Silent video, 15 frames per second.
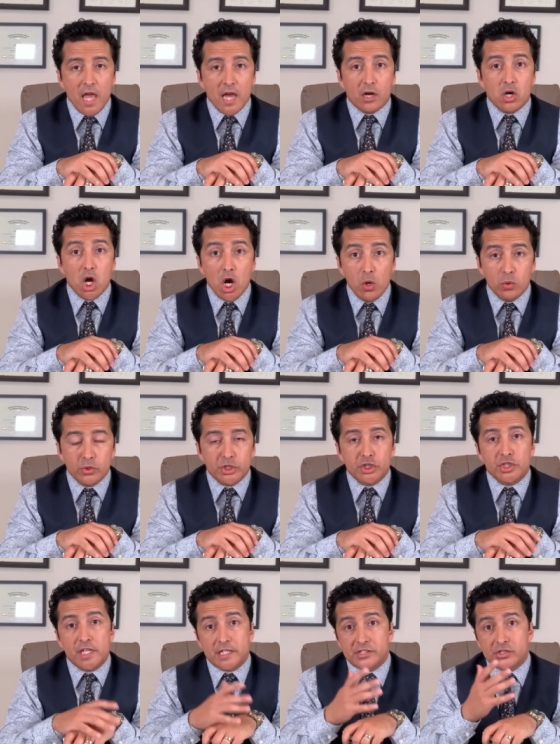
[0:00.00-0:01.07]
a
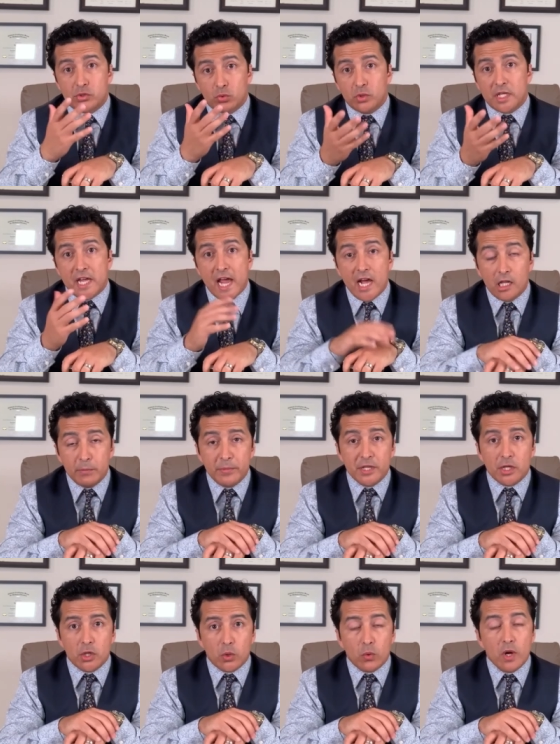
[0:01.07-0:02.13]
coach that's really
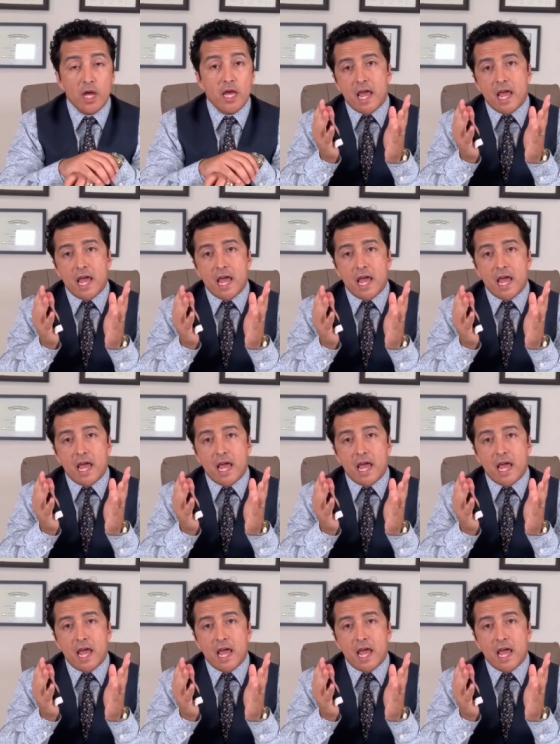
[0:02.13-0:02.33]
helping you.